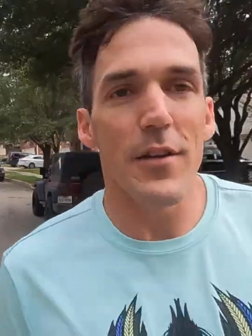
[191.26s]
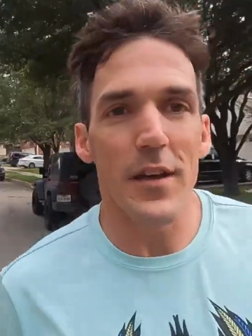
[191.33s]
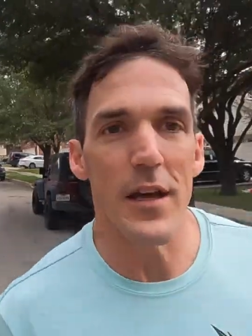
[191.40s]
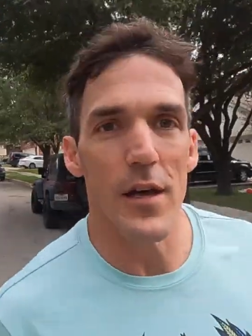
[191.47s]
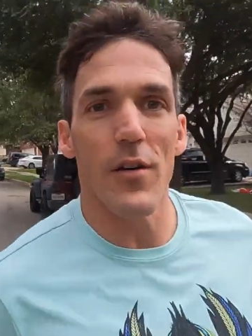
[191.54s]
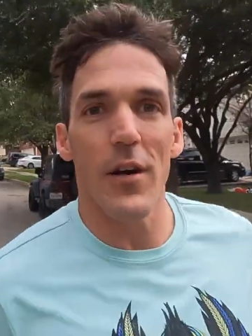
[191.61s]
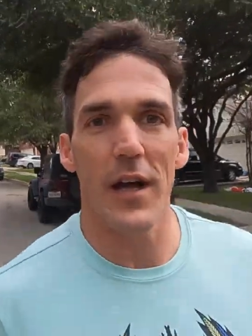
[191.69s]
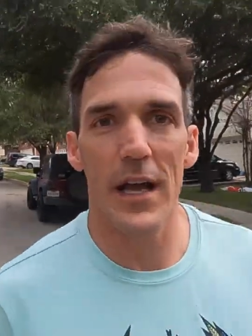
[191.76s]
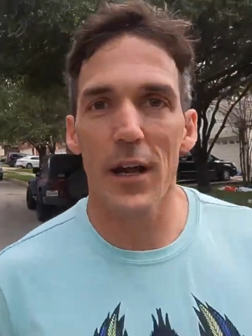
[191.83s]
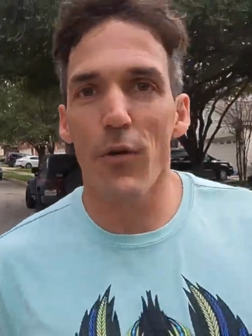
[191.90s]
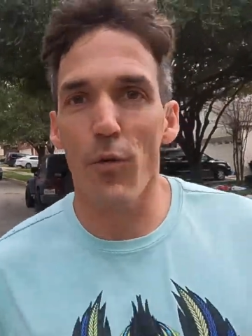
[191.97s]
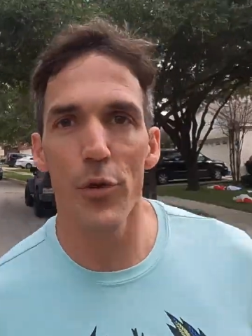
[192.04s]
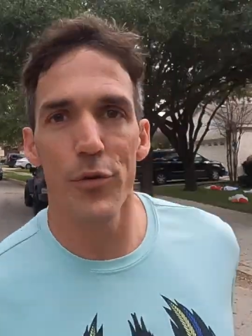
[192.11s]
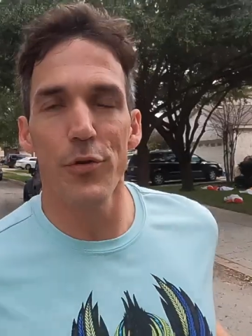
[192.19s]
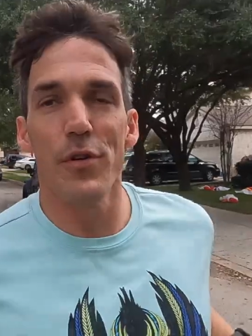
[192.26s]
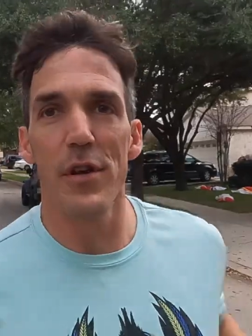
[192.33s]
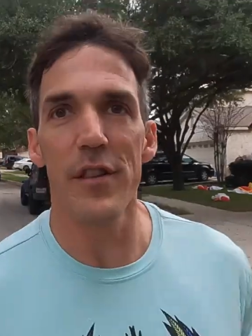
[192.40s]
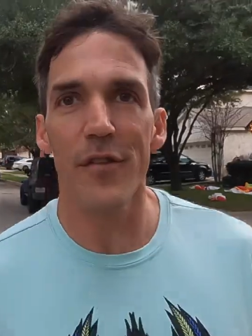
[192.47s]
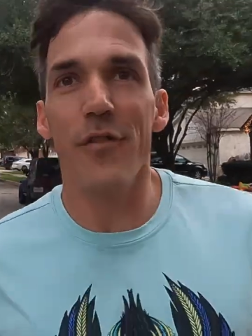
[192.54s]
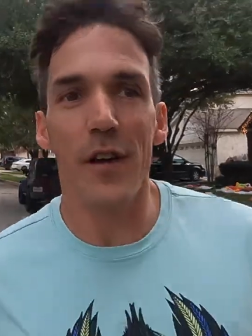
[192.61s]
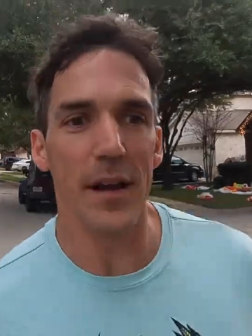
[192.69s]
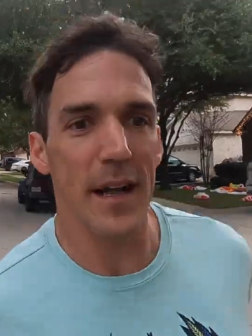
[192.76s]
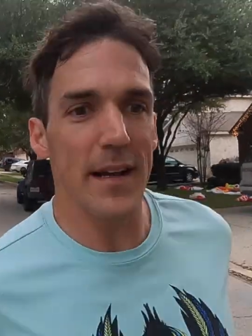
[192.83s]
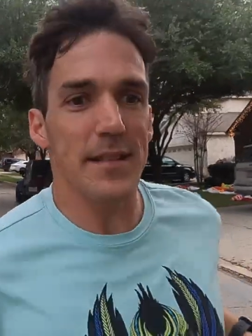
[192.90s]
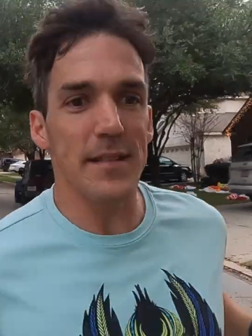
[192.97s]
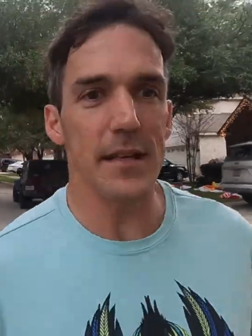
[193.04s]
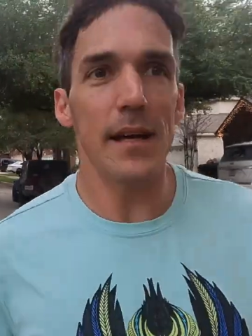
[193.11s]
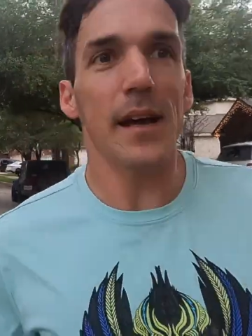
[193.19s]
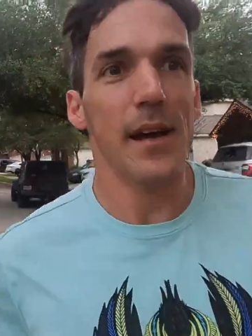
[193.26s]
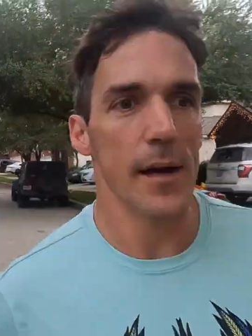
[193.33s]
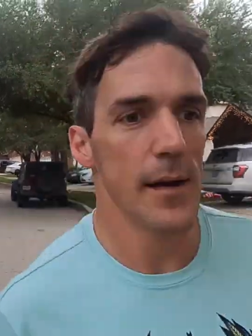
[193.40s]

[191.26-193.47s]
on the heel, I kind of roll through to the front nicely.